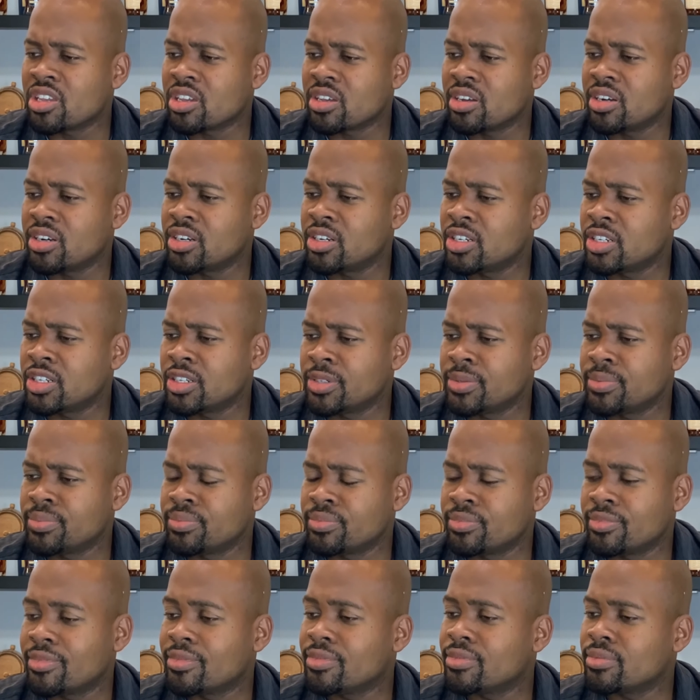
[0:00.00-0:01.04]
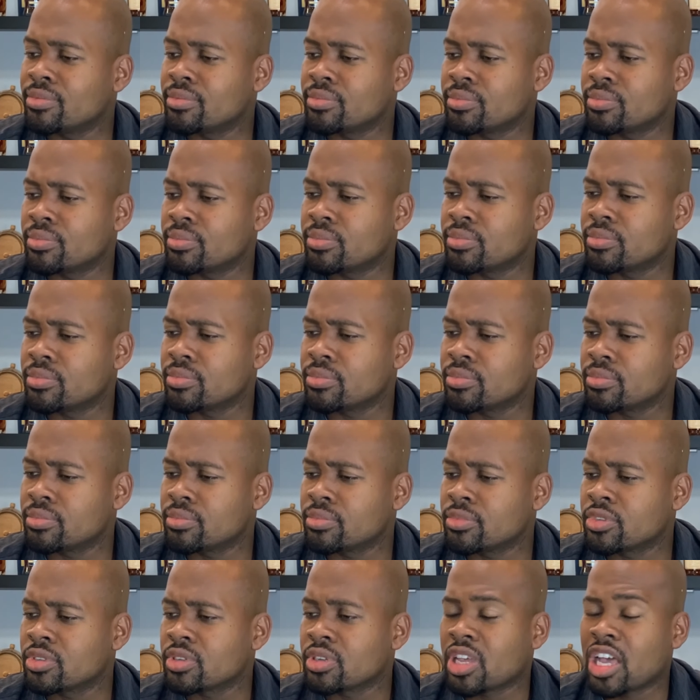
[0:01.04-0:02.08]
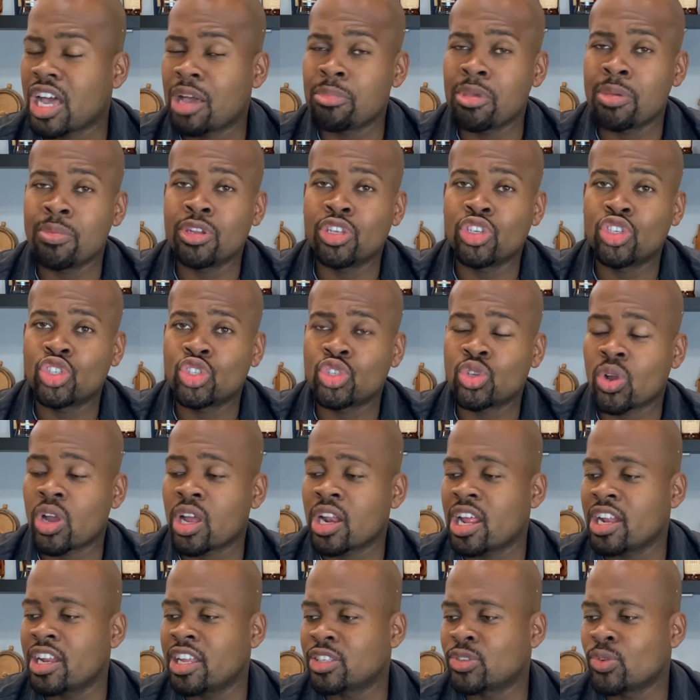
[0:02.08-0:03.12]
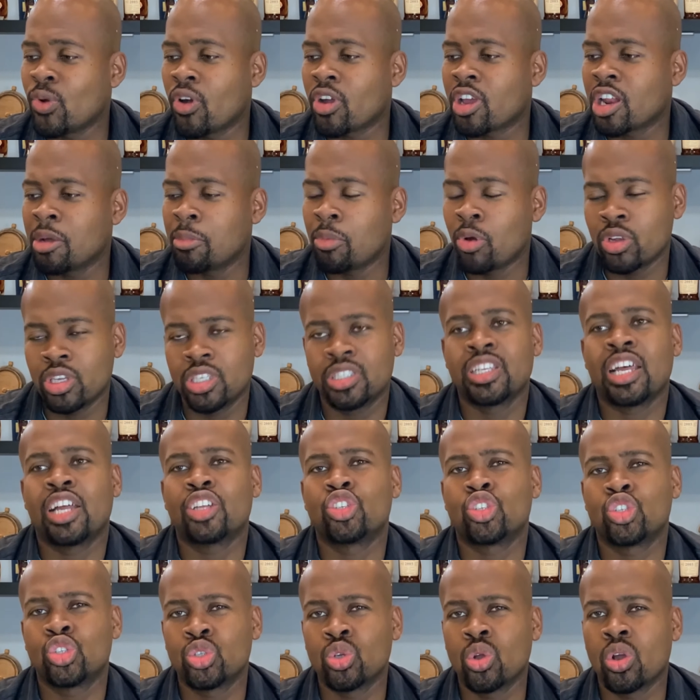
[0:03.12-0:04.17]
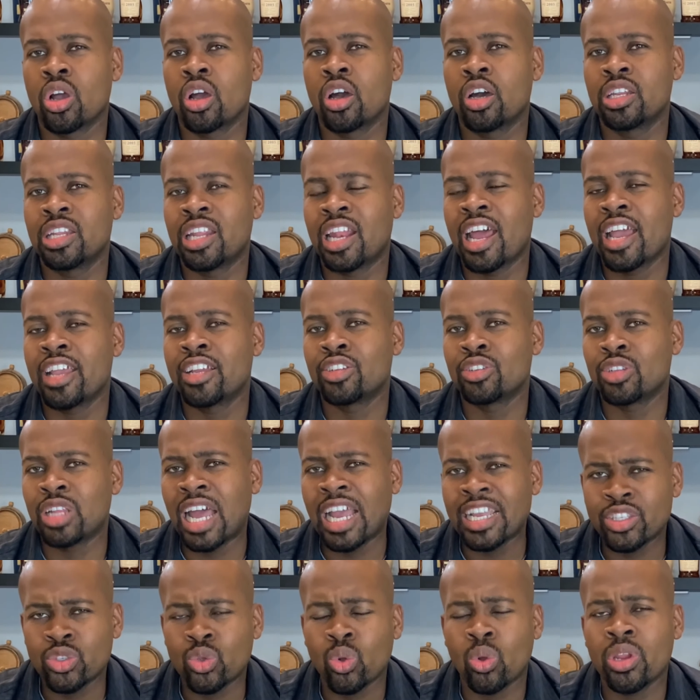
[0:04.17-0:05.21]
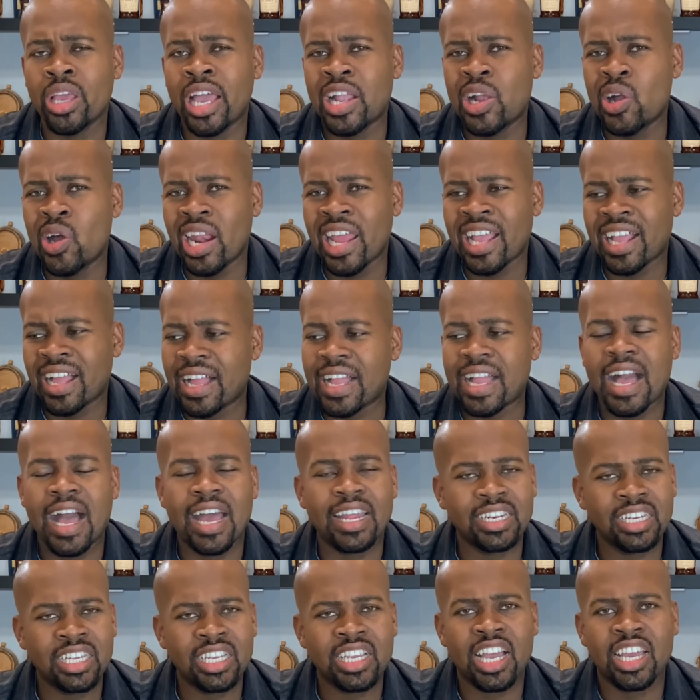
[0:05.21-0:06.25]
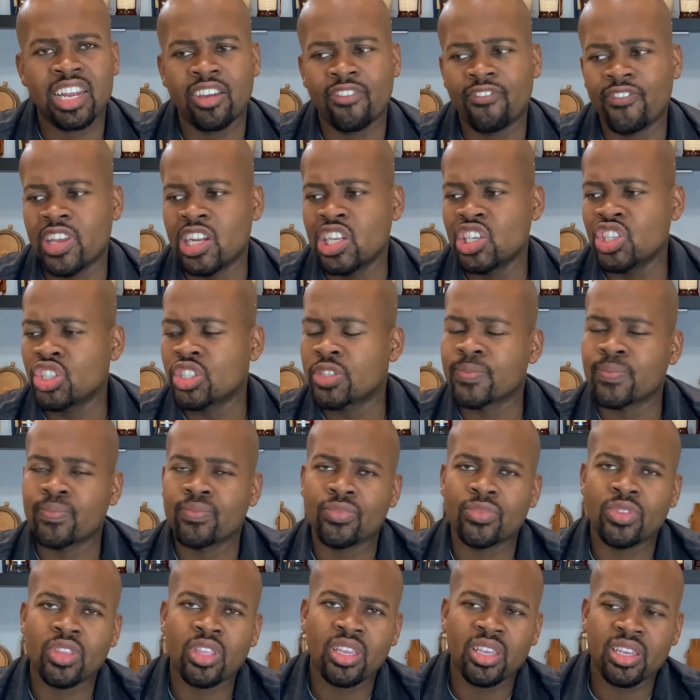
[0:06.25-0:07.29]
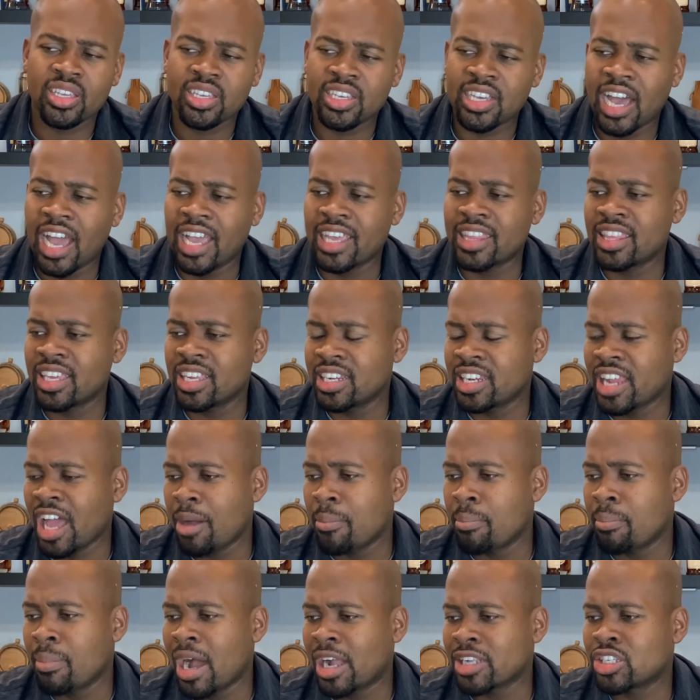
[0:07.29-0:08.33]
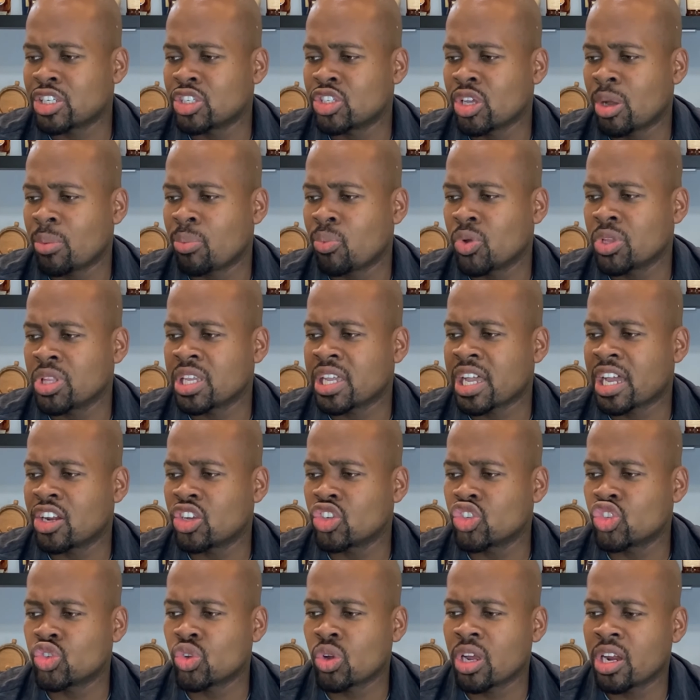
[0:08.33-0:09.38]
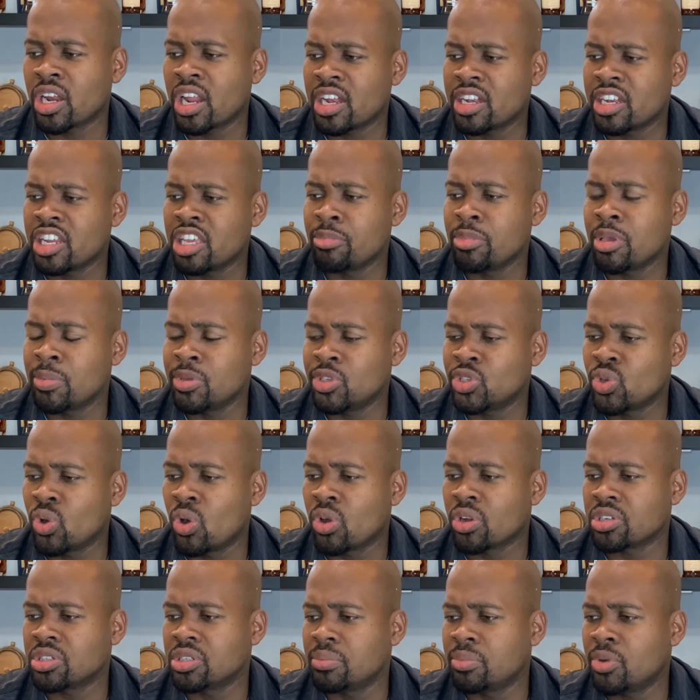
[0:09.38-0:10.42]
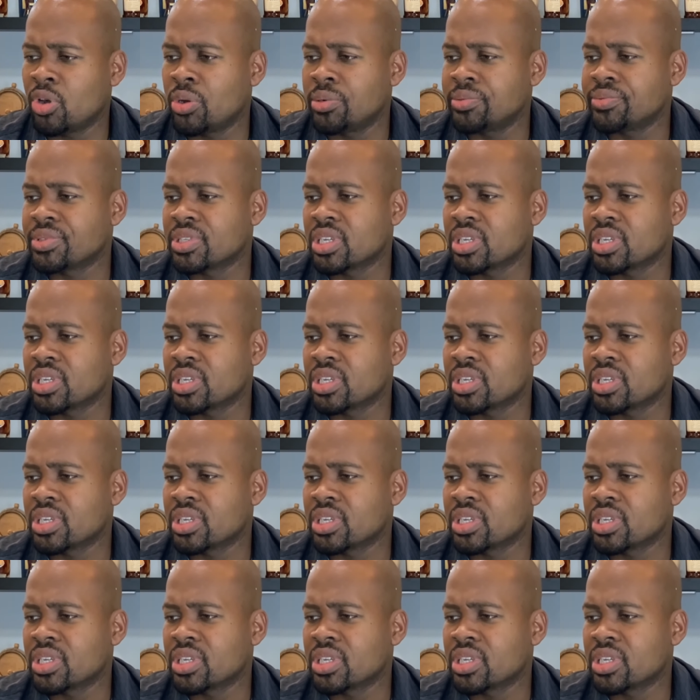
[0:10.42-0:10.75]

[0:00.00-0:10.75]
Um, and maybe the sugar that they're talking about is that sugar that I, that I told you I got like a candy kind of finish. I think that matches up with the kind of sugar that they may be talking about.